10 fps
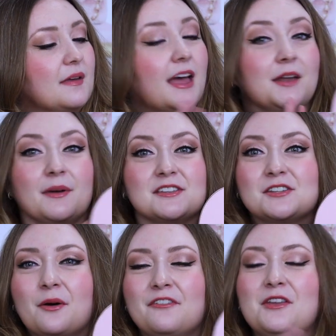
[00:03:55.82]
Anyway,
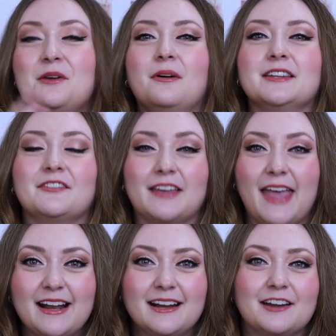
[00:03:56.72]
so if you live in
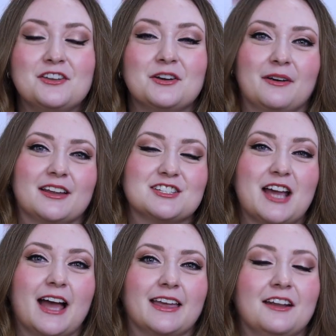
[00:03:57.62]
Canada and you're wearing a
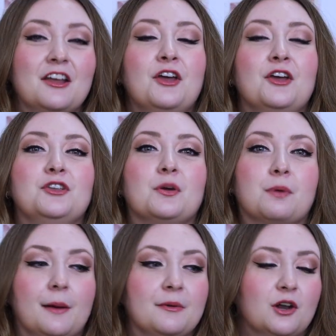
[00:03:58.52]
jacket, you're
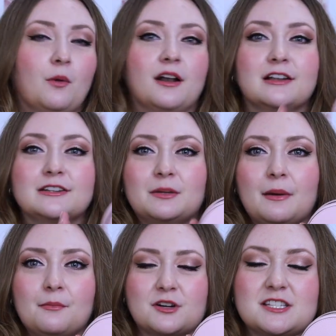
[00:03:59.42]
probably going to want a little
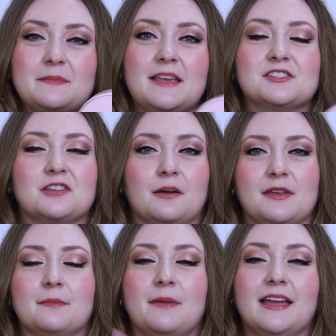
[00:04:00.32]
bit space so that
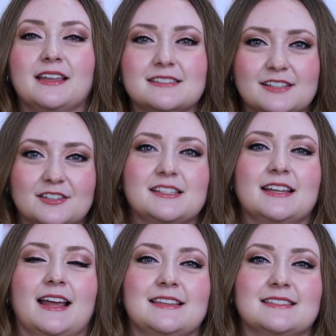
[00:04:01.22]
way the bag can still
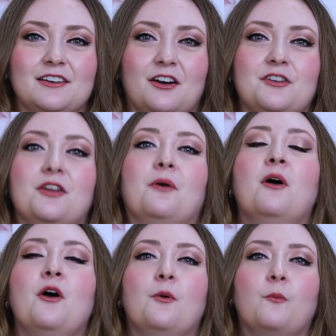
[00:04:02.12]
sit nicely on you
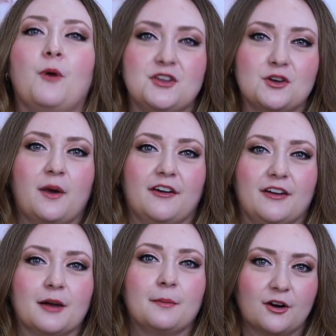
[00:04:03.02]
when you're wearing a